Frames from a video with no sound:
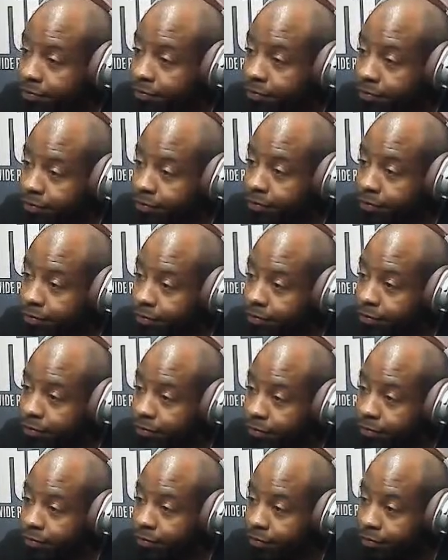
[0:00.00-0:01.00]
way to that
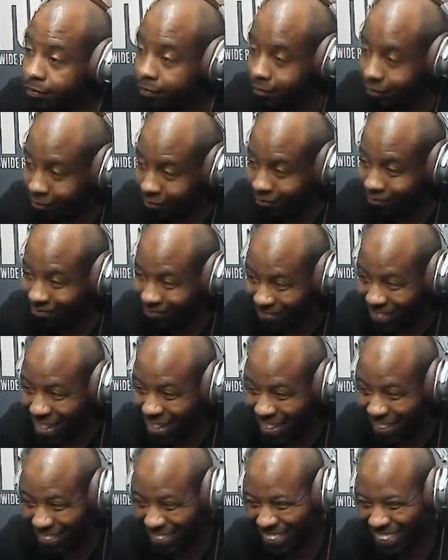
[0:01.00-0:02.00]
poll on
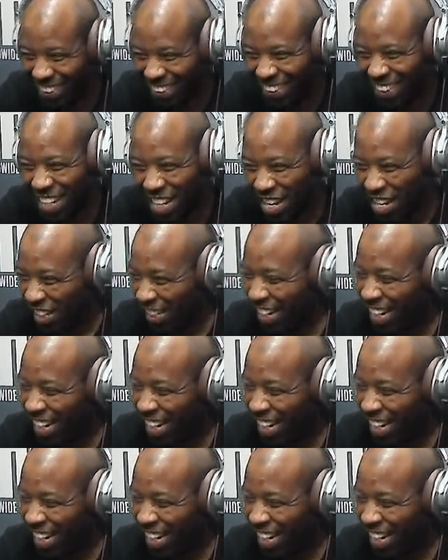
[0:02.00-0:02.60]
next week.